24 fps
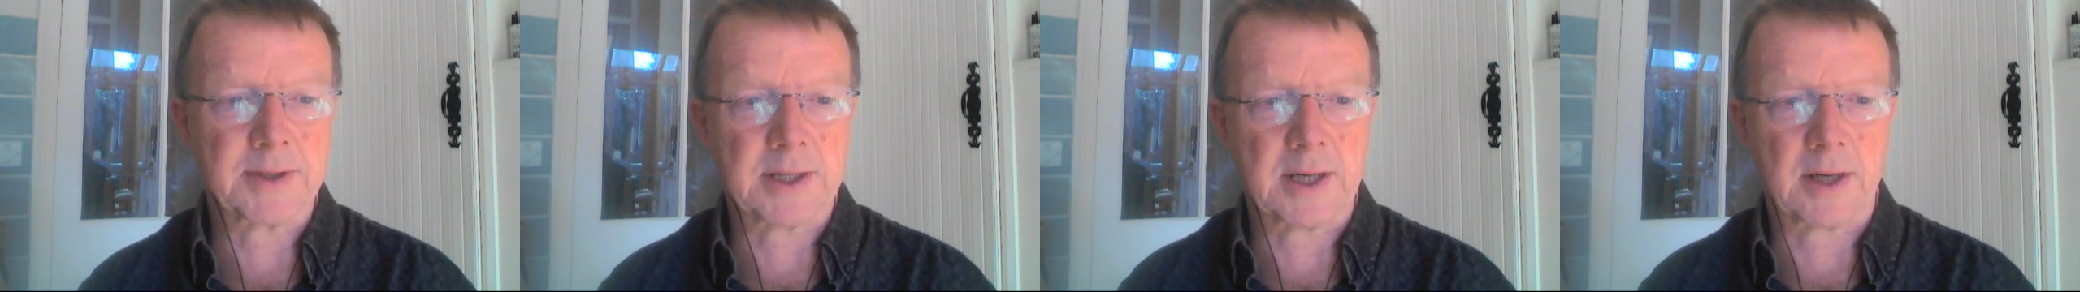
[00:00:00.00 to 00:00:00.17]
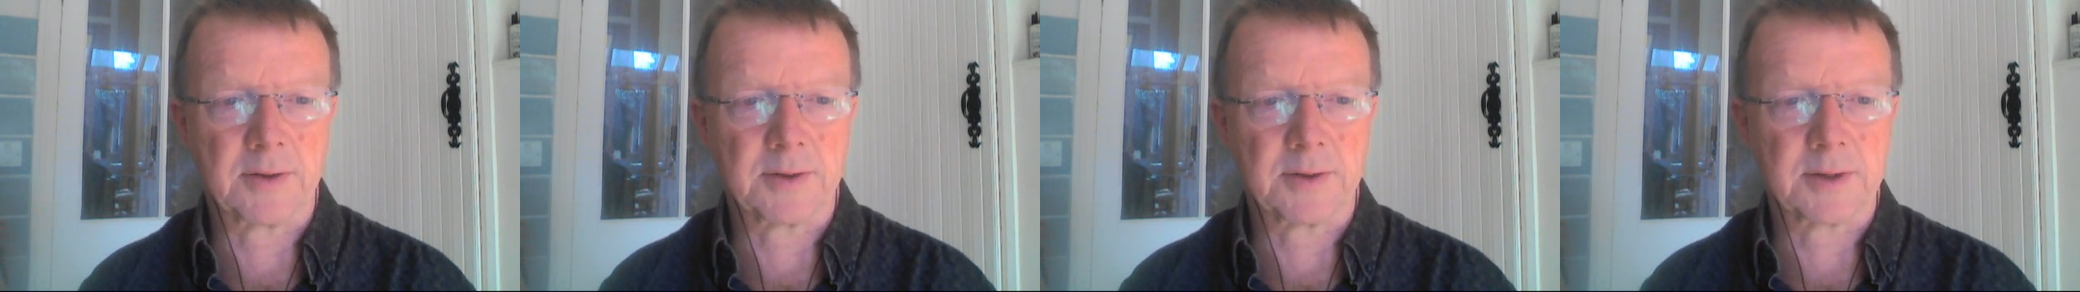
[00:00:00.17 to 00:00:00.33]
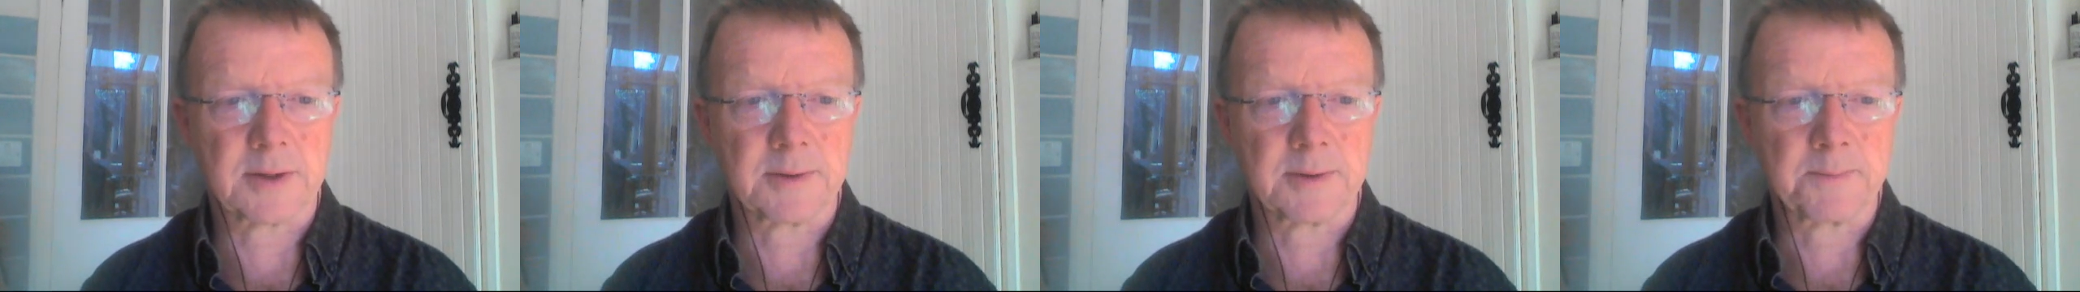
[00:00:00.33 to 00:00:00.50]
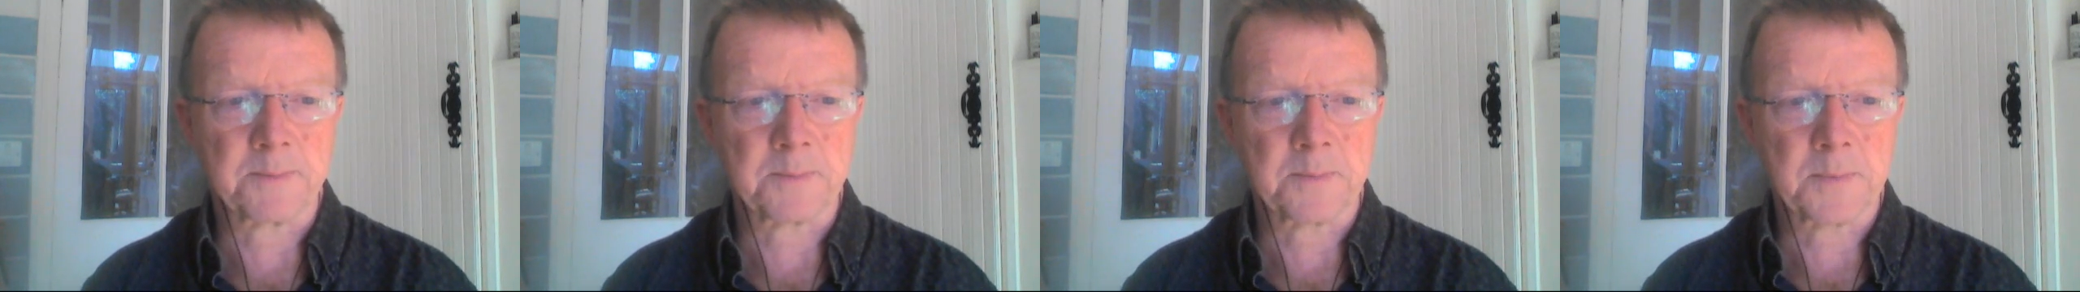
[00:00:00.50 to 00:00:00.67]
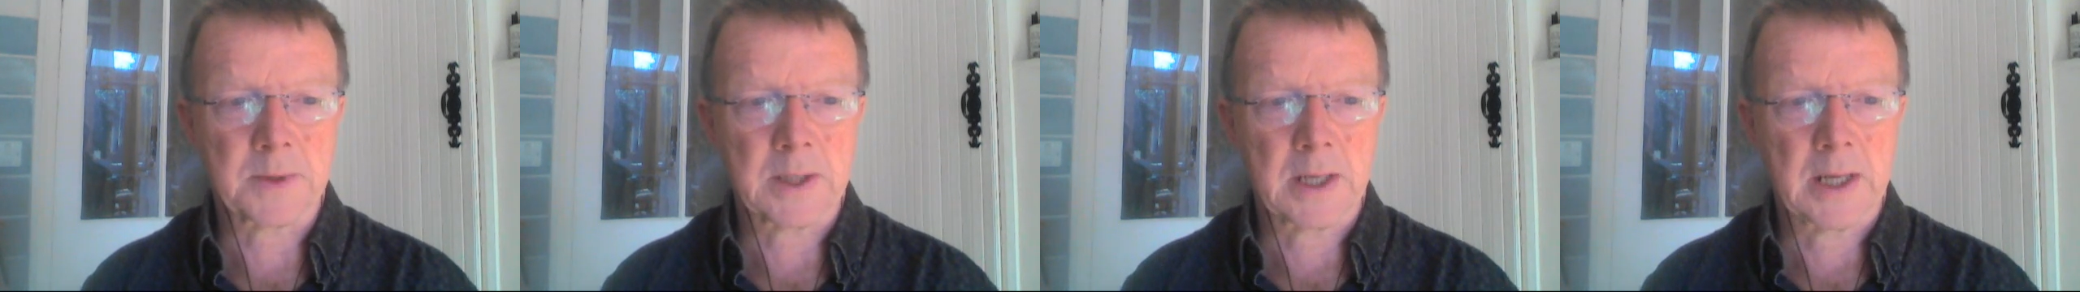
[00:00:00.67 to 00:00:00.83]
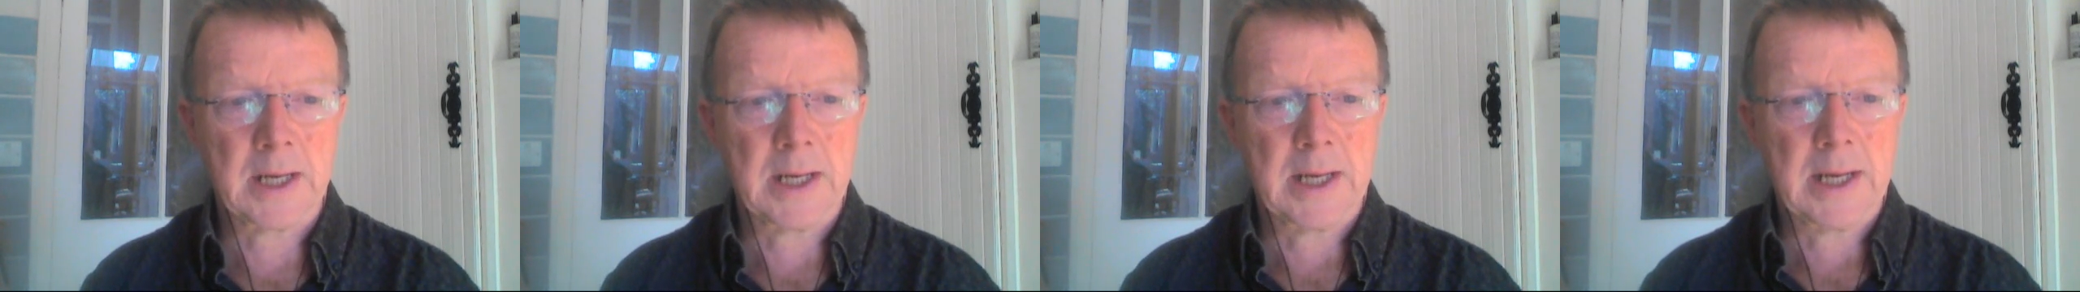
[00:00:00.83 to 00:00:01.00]

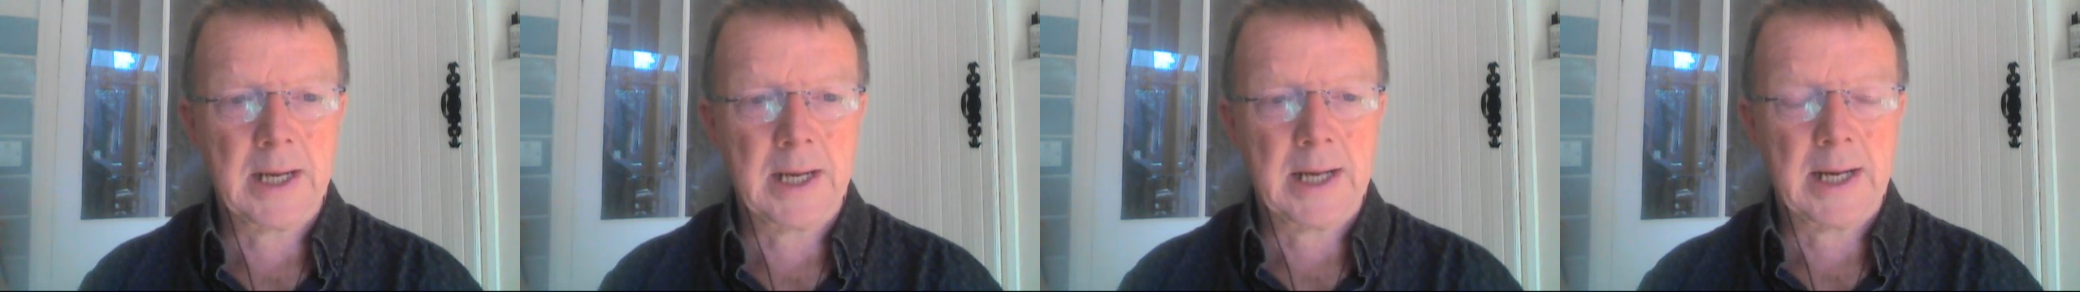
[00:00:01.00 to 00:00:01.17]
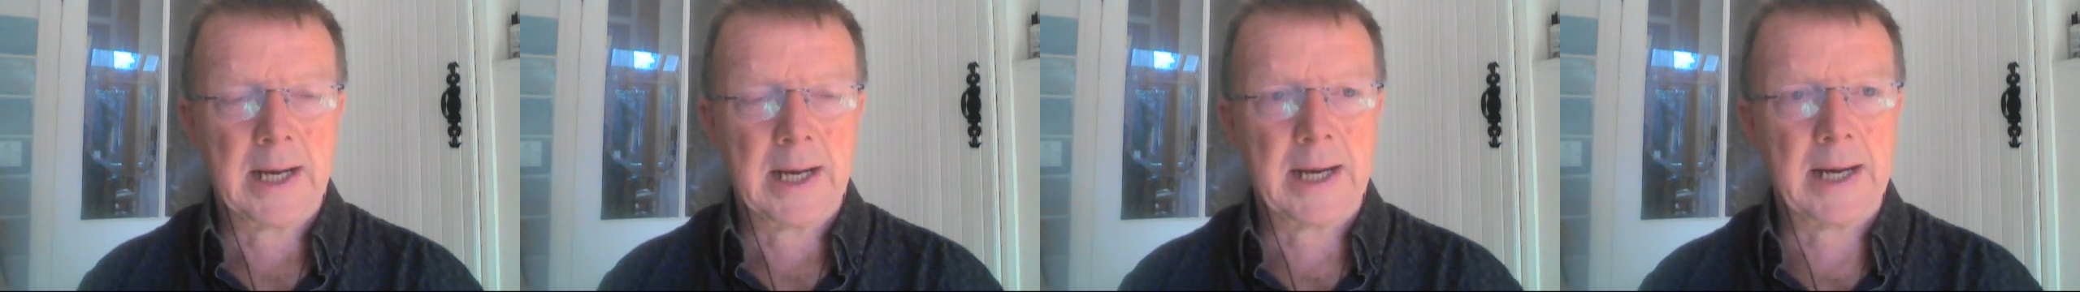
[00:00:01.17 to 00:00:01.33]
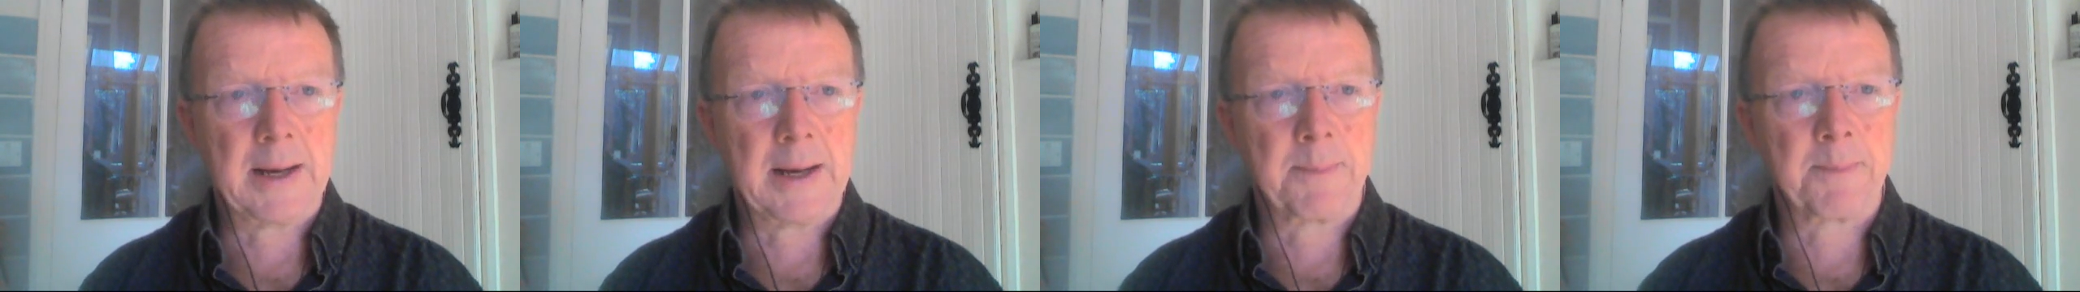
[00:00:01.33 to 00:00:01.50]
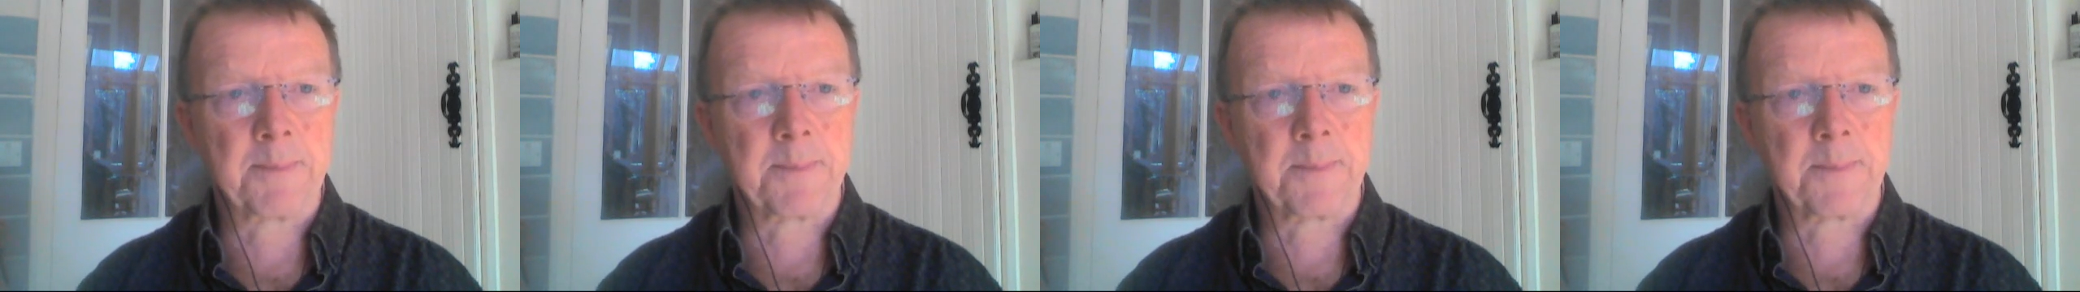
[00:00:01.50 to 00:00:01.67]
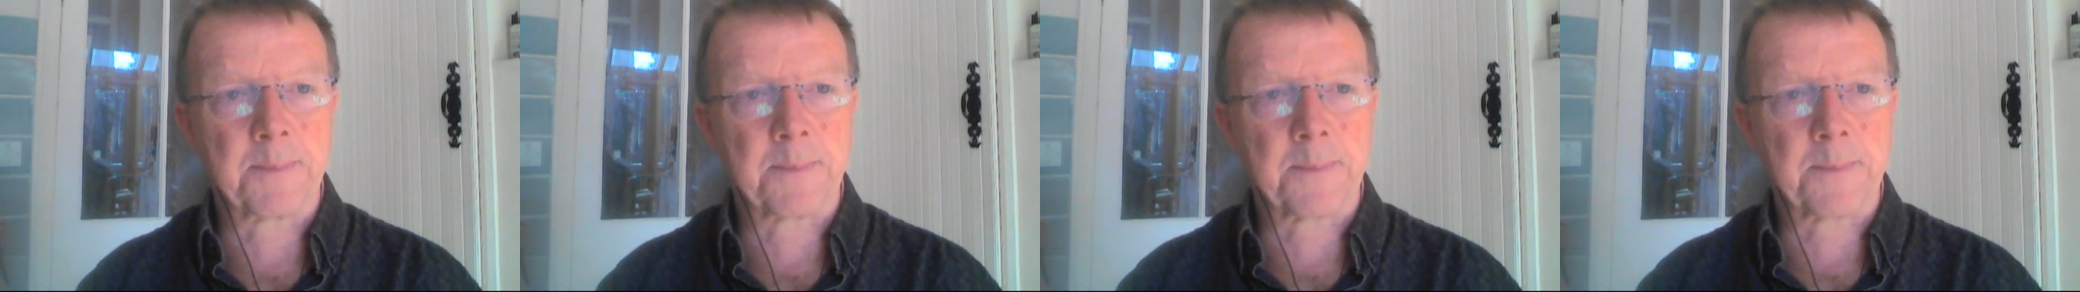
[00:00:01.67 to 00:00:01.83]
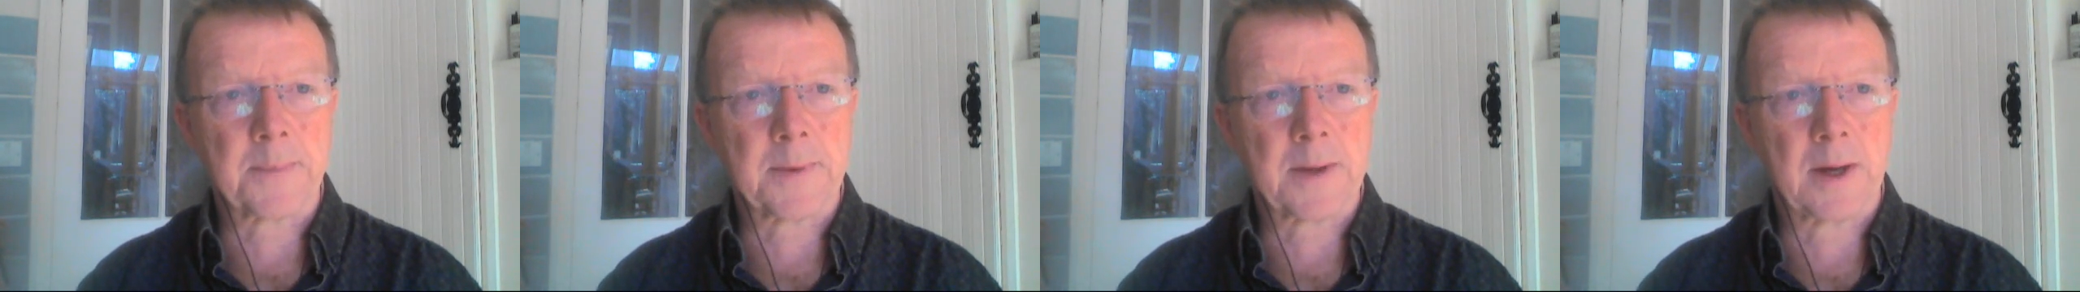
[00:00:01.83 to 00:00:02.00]

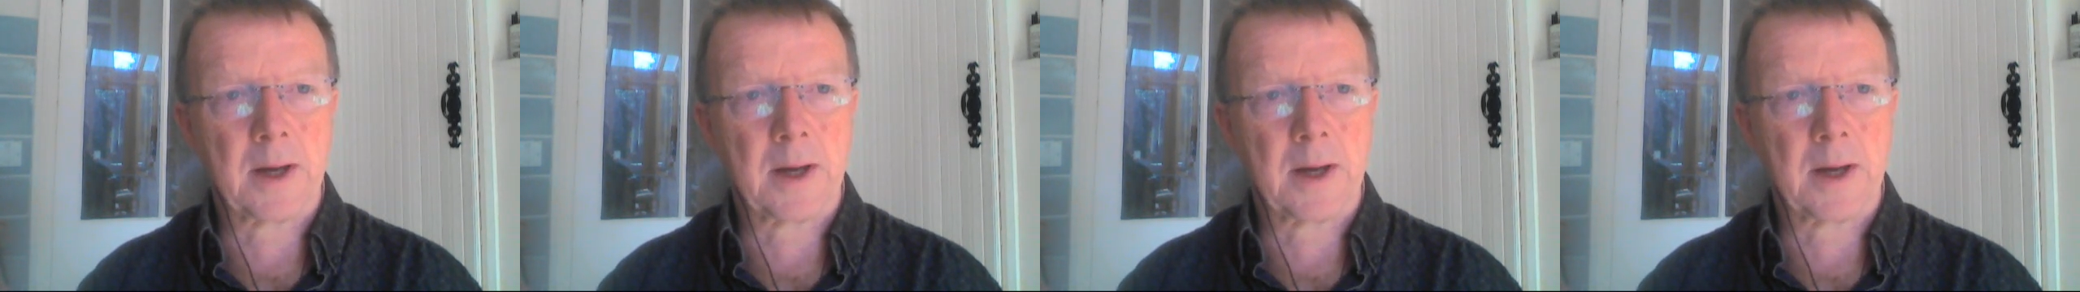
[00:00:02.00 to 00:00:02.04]
results.